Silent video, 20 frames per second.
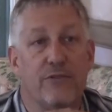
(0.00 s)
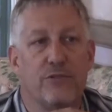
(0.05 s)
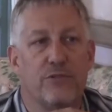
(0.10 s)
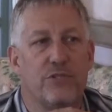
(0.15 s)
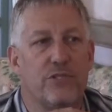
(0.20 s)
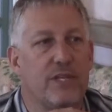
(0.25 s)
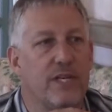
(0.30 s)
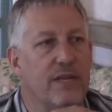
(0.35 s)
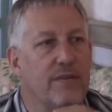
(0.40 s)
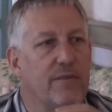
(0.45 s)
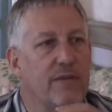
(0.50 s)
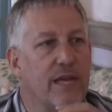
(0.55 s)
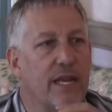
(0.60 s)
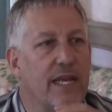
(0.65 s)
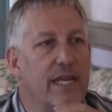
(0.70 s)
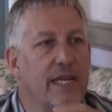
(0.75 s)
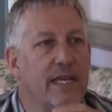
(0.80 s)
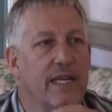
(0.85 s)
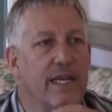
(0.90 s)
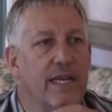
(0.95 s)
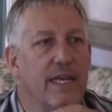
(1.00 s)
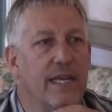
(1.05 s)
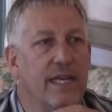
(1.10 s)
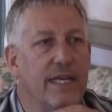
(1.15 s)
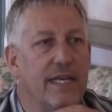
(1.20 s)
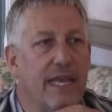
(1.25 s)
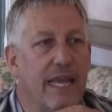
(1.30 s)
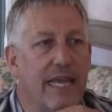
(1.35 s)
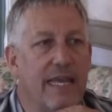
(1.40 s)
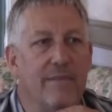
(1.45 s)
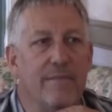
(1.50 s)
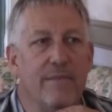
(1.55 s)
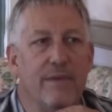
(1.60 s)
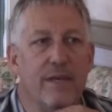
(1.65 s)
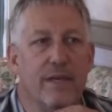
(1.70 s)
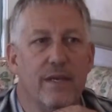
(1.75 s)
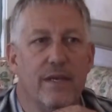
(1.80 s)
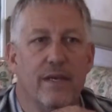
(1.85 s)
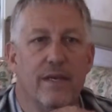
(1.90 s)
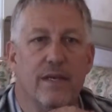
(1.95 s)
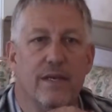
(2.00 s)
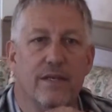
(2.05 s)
Interesting, when I came